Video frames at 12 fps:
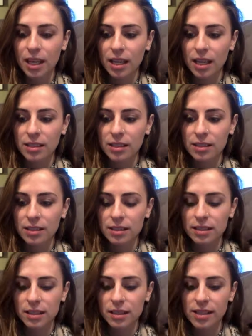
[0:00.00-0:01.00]
And
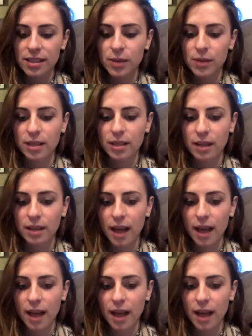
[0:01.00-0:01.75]
that's when